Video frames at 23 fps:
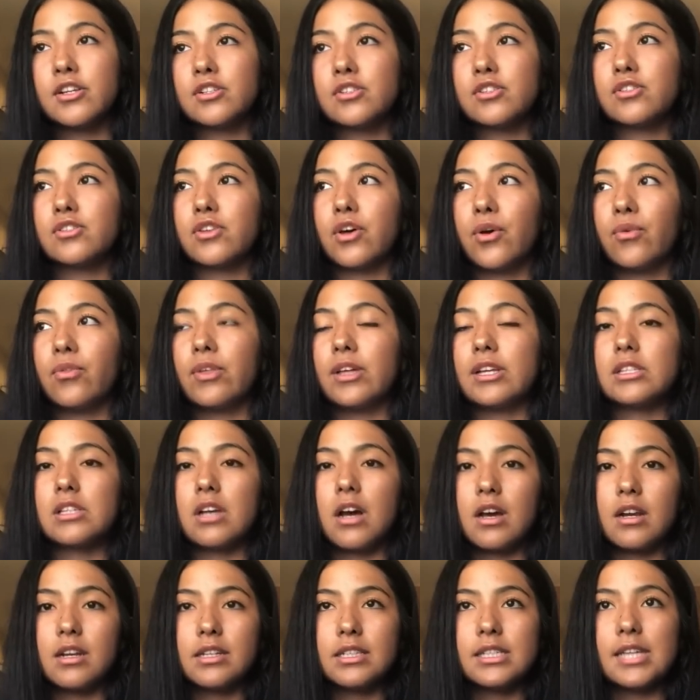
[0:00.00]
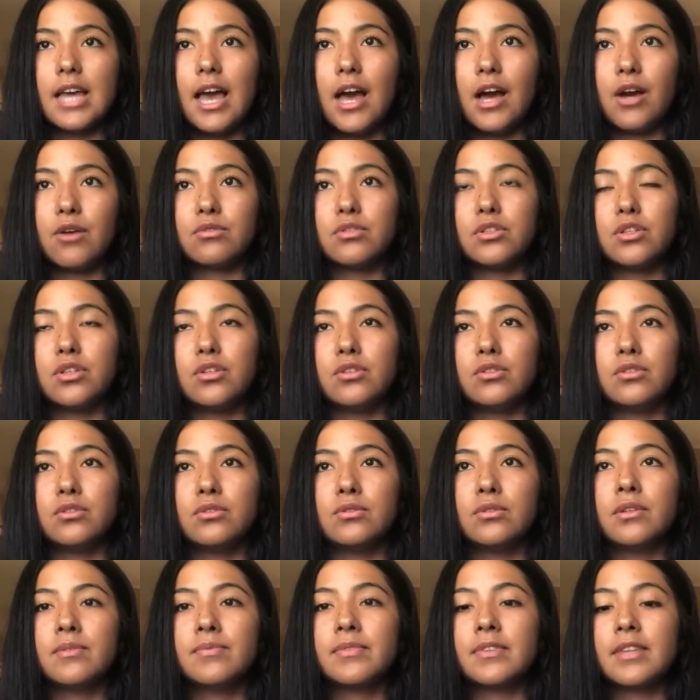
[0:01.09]
So they taught us how
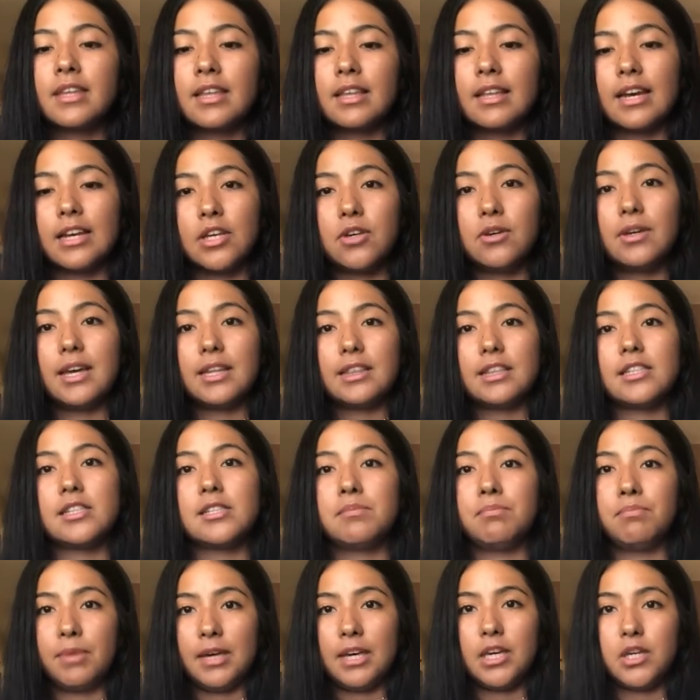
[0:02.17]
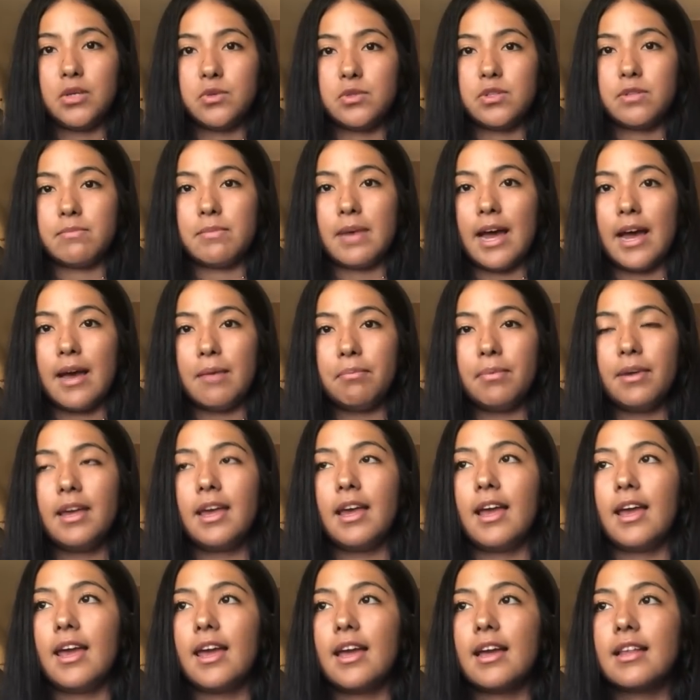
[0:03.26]
to, like, you get this big huge map,
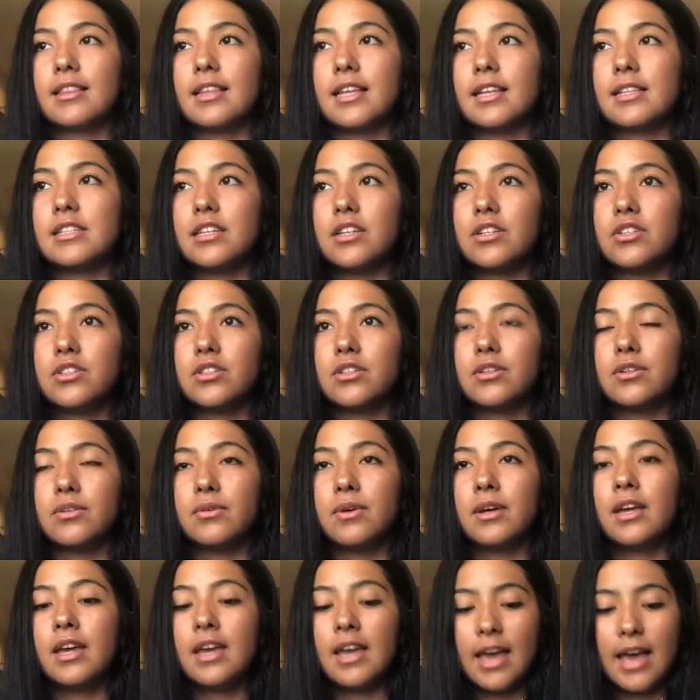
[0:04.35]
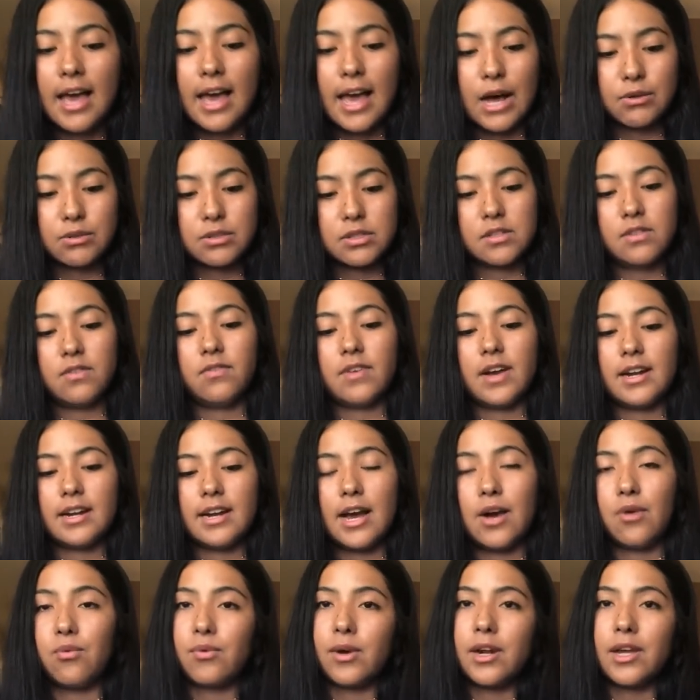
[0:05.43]
and they teach you how to find
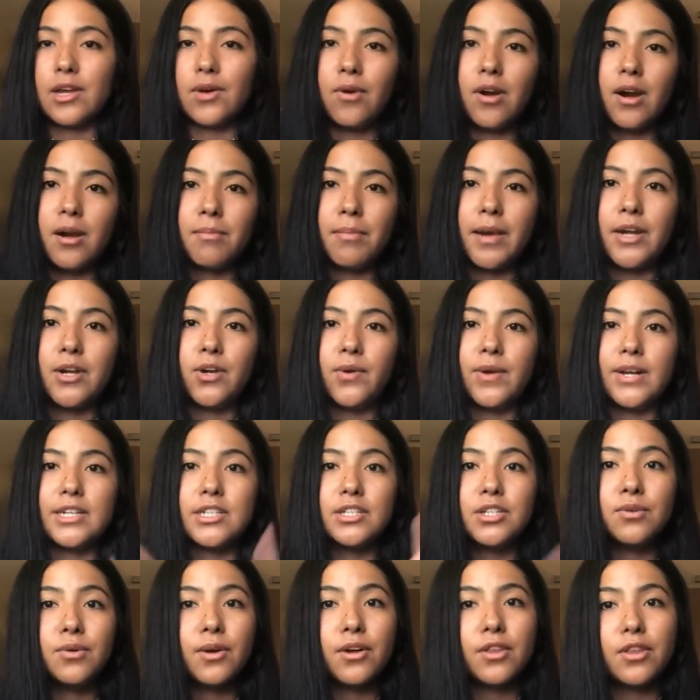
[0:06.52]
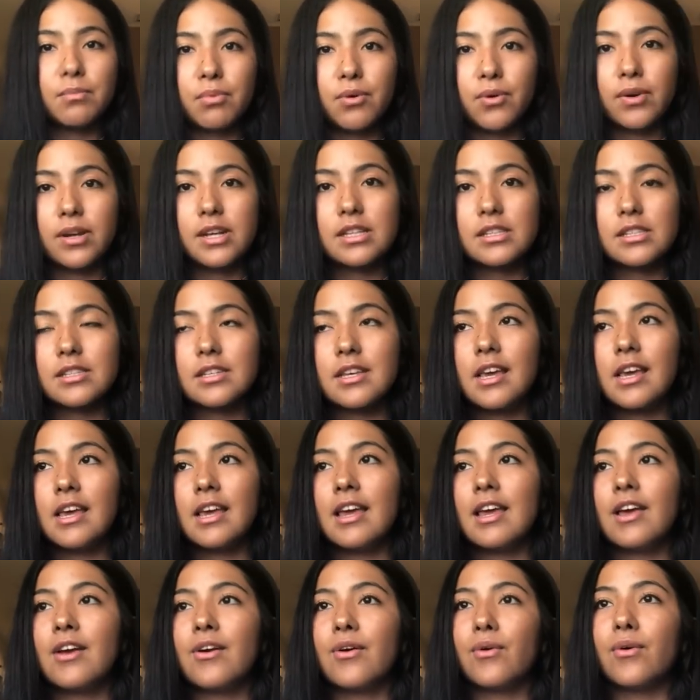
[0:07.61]
out where you are by knowing two other points,
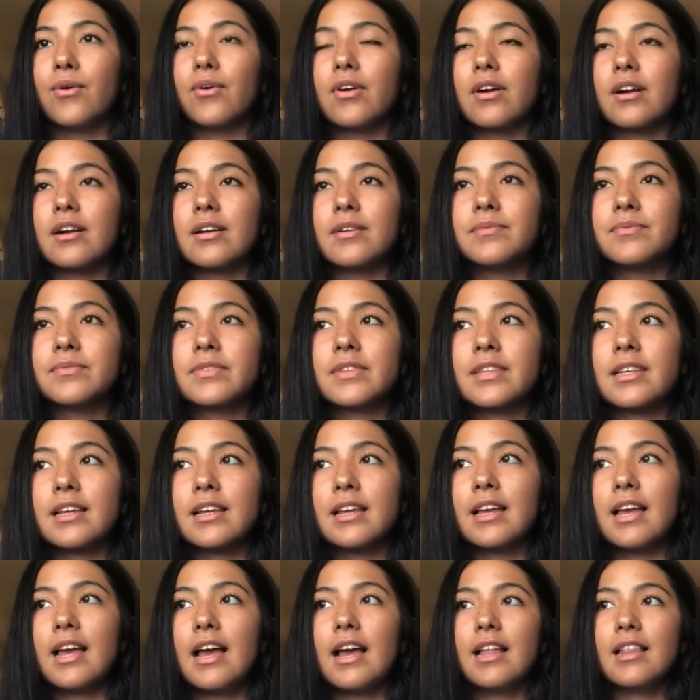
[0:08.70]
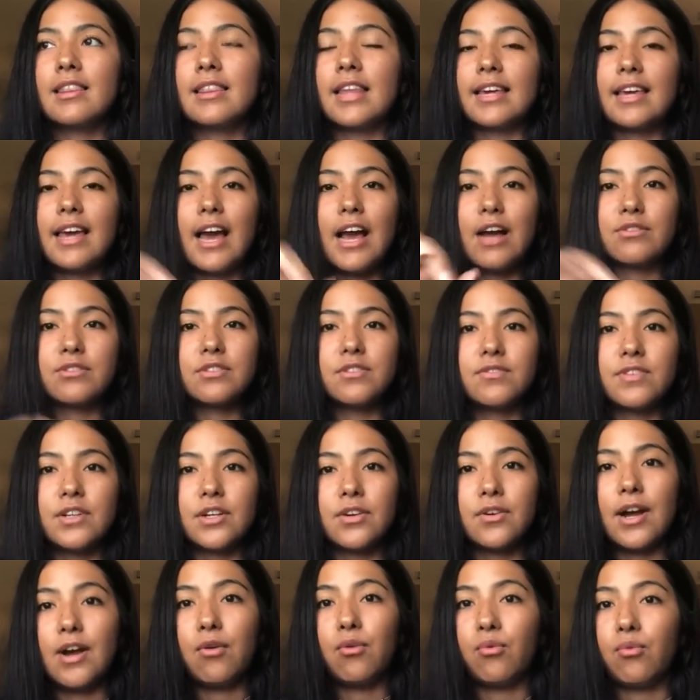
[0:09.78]
or like how to
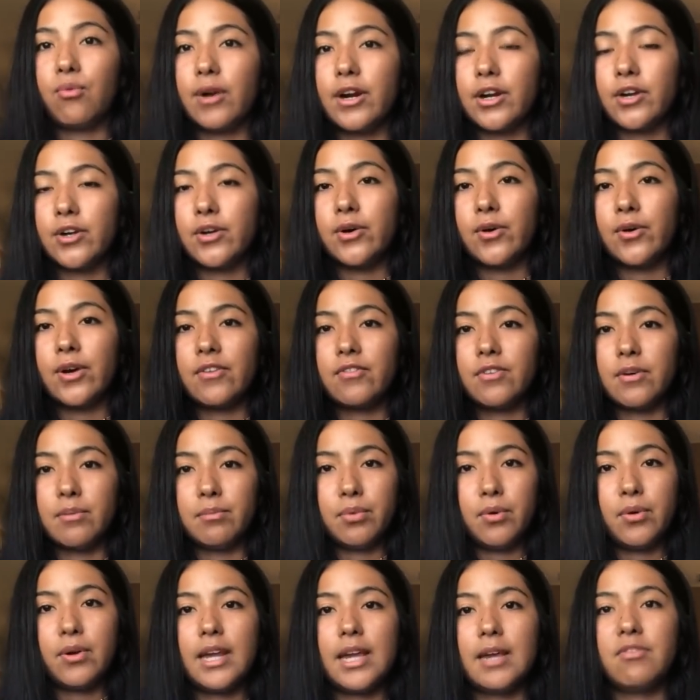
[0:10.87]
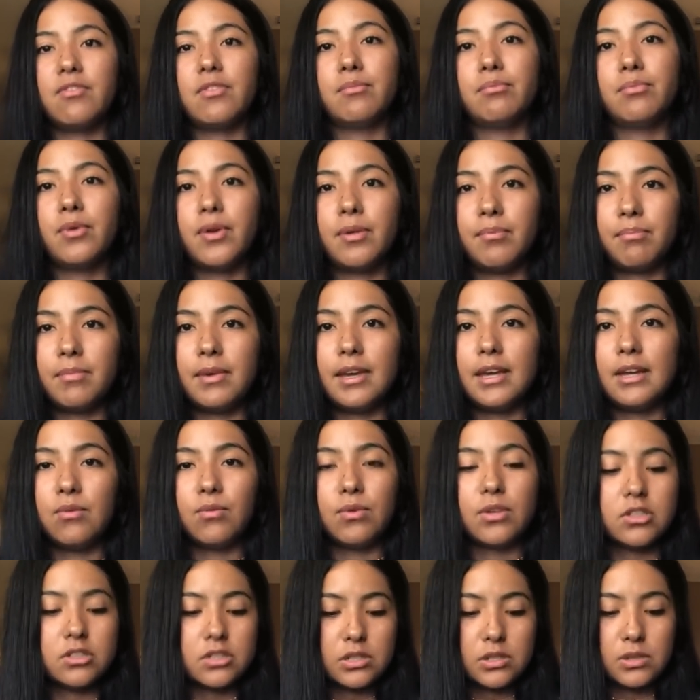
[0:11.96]
figure out where you're going from point A from point B
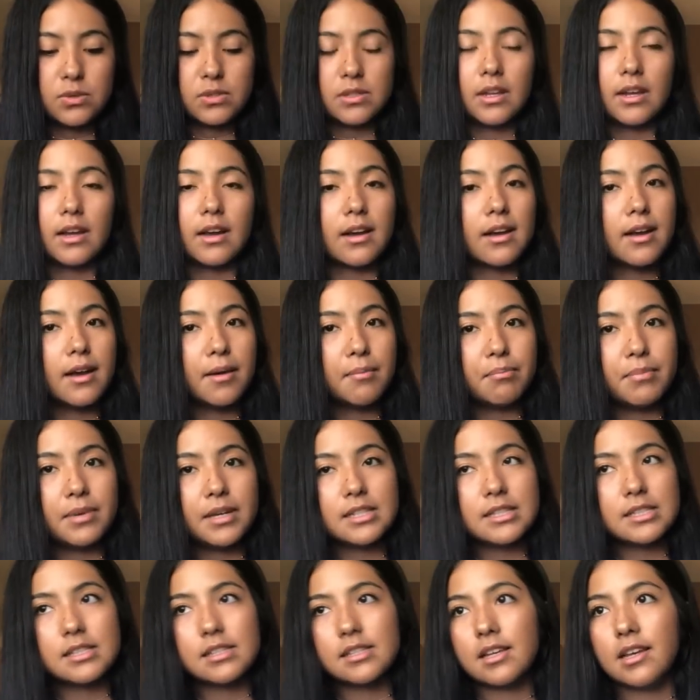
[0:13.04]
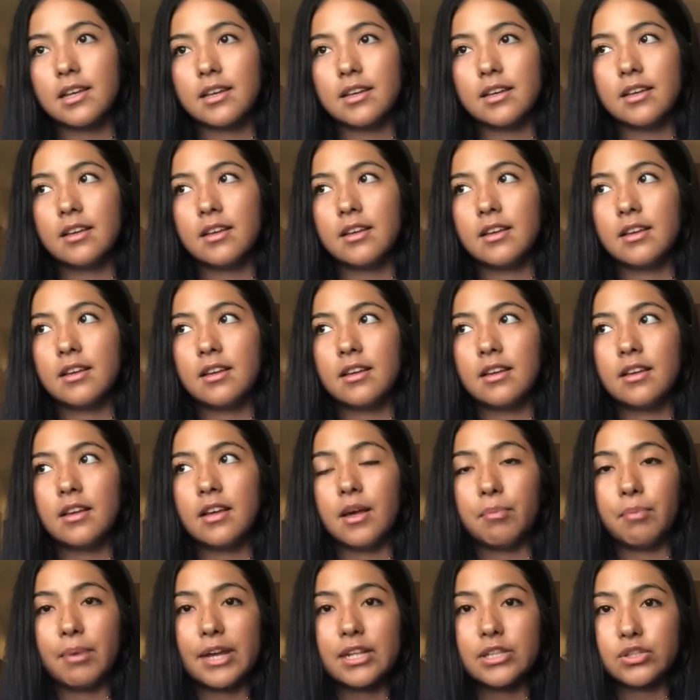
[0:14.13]
with just using a compass,
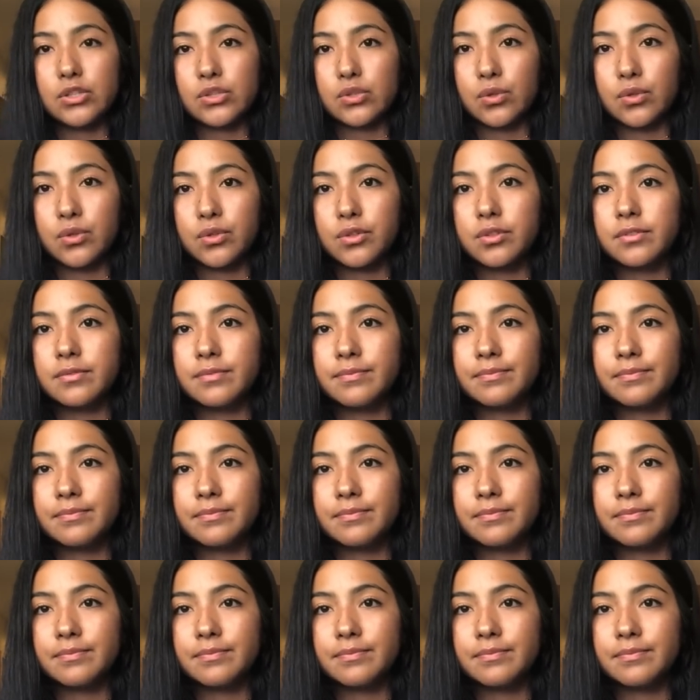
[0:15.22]
a pencil,